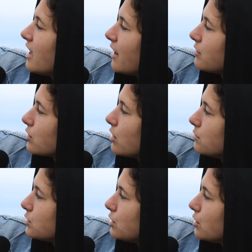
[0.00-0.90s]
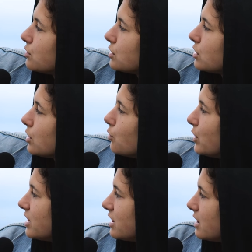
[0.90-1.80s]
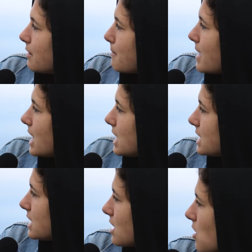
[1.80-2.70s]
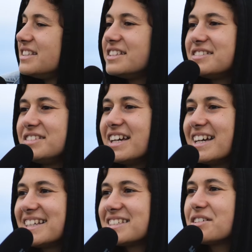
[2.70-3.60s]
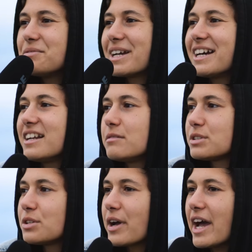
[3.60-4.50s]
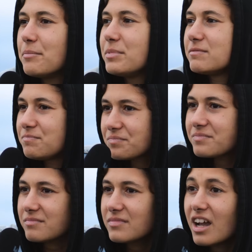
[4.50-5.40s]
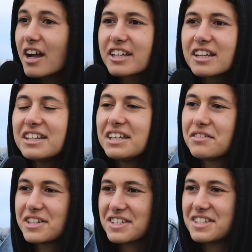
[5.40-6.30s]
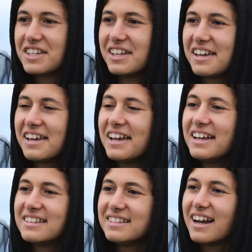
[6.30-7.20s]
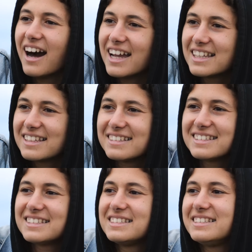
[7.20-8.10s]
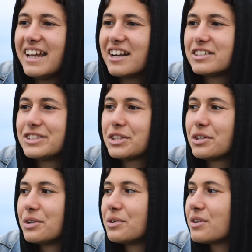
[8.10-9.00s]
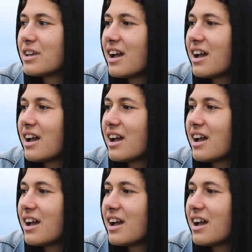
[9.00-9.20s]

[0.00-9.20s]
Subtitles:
have to come to those windmills. Yes, oh my god, I'm so happy. I can even see the island there. So